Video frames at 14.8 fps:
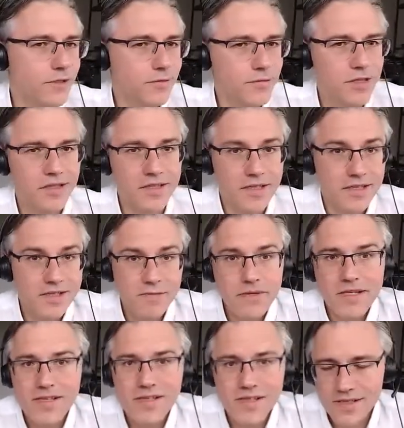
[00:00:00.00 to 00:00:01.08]
meaning its
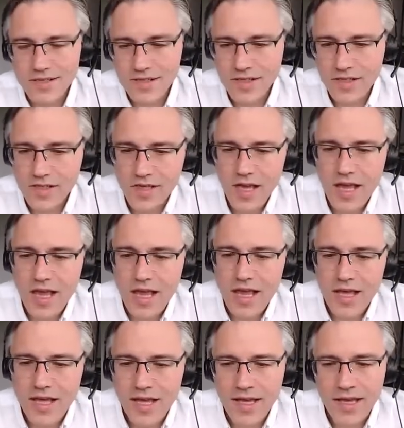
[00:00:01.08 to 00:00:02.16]
businesses.
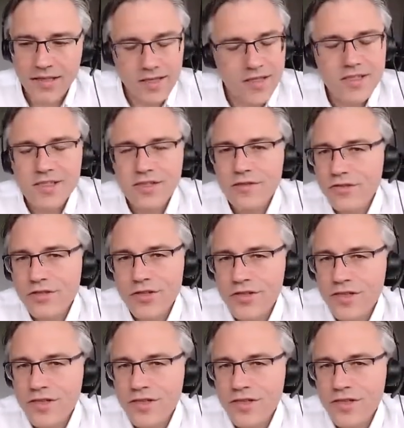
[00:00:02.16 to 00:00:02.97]
And it's not just